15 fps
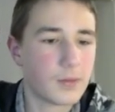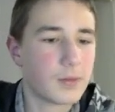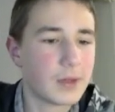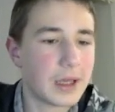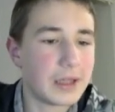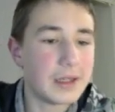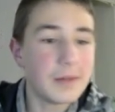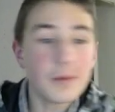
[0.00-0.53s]

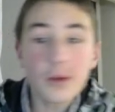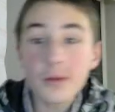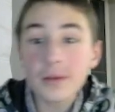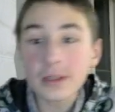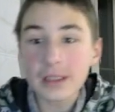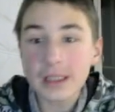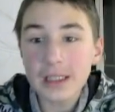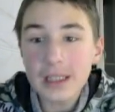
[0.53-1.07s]
It
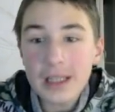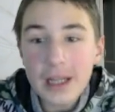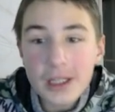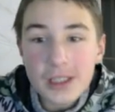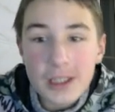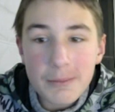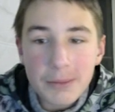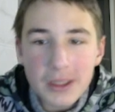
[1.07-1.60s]
didn't. He didn't
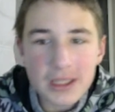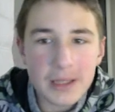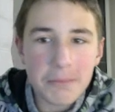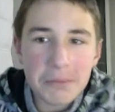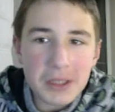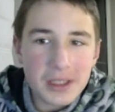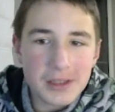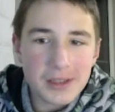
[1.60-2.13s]
actually place a
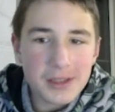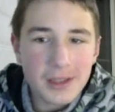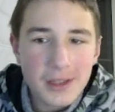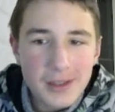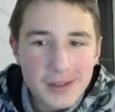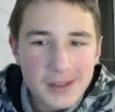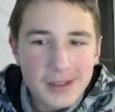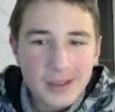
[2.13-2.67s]
piece.
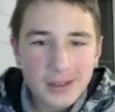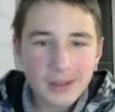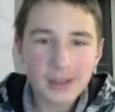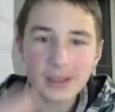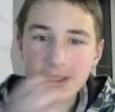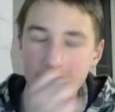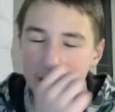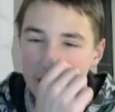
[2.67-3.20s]

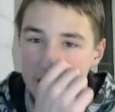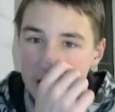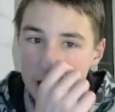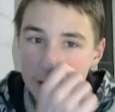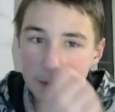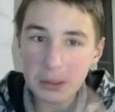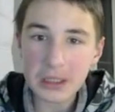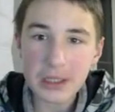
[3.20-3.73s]
It's crazy,
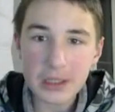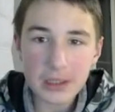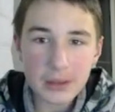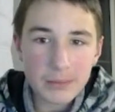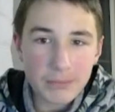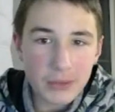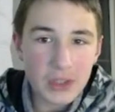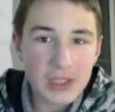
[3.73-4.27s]
but
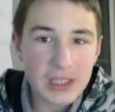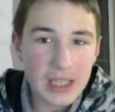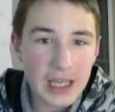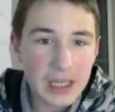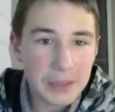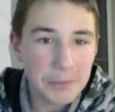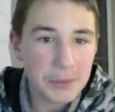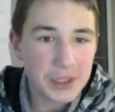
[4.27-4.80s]
didn't place
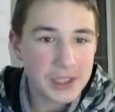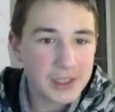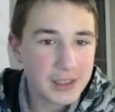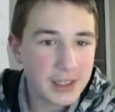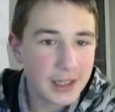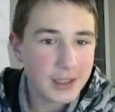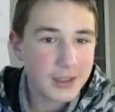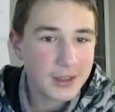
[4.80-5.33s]
any piece
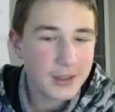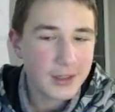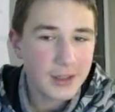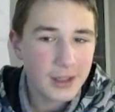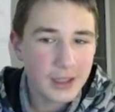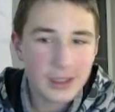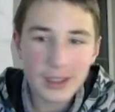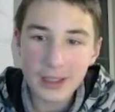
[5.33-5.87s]
yet.
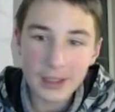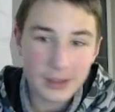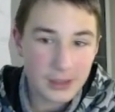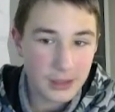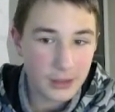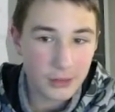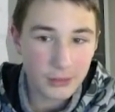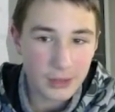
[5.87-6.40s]
I didn't
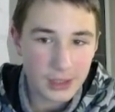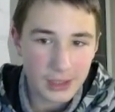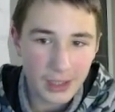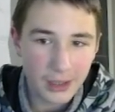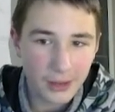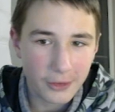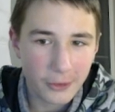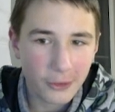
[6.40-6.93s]
actually notice that
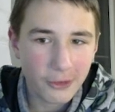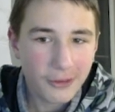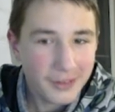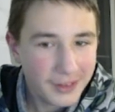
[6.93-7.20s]
at all.